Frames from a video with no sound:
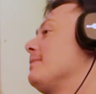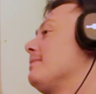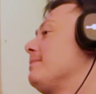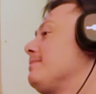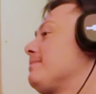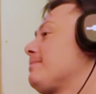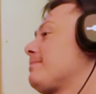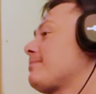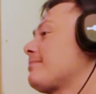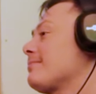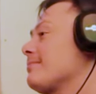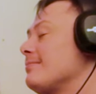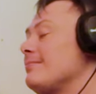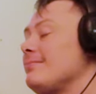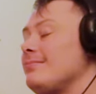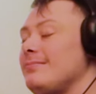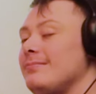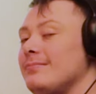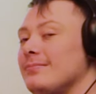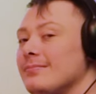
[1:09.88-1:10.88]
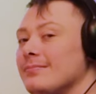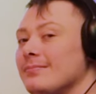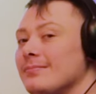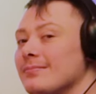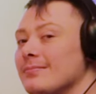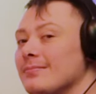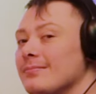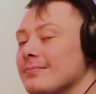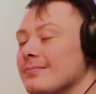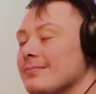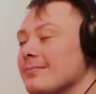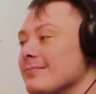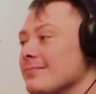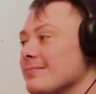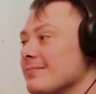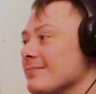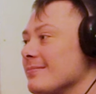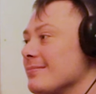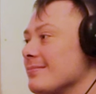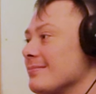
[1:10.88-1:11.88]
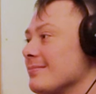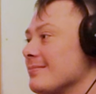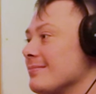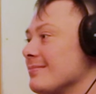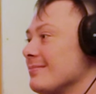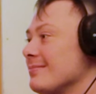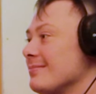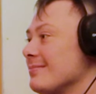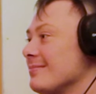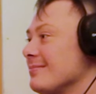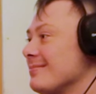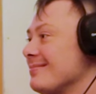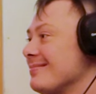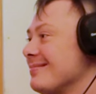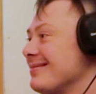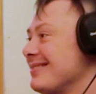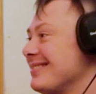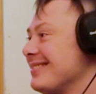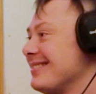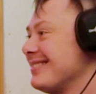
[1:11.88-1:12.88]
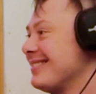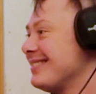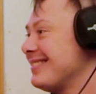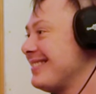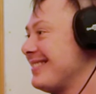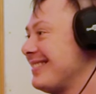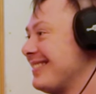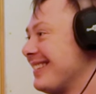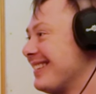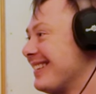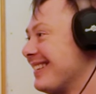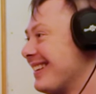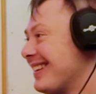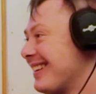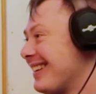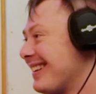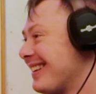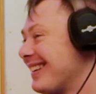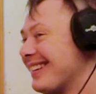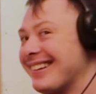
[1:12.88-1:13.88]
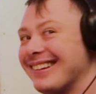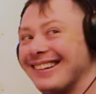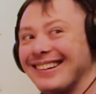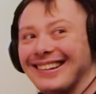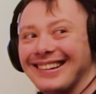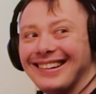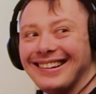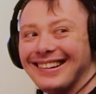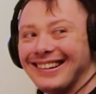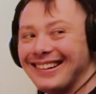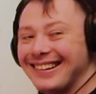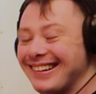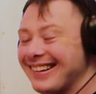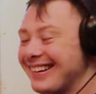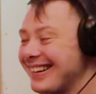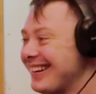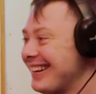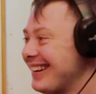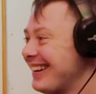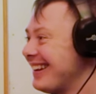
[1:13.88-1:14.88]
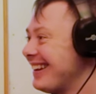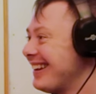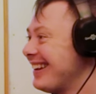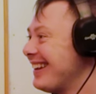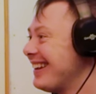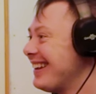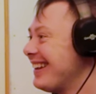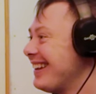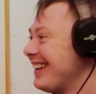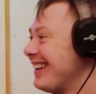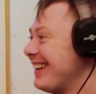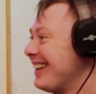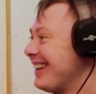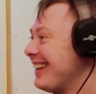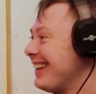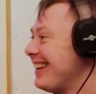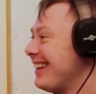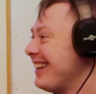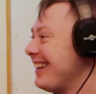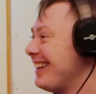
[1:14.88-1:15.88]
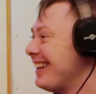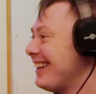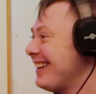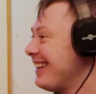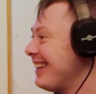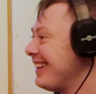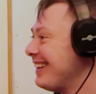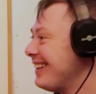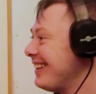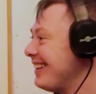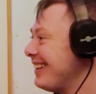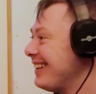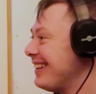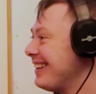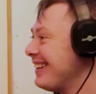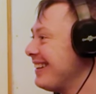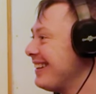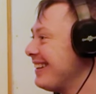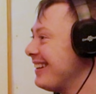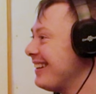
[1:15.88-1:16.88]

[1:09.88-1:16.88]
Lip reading: [no speech]